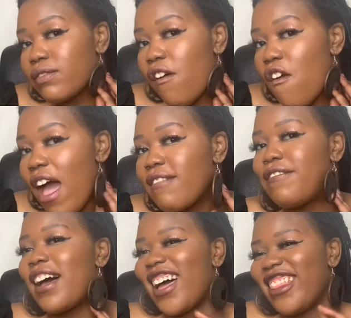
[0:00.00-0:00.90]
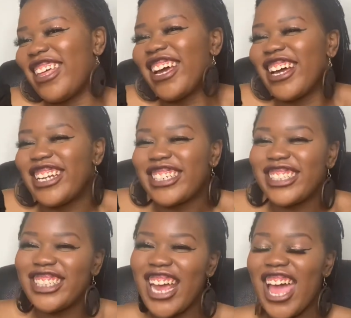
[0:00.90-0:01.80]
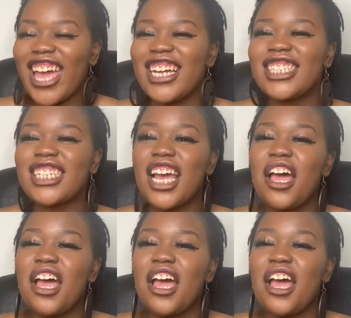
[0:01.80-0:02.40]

forever. They're gonna change.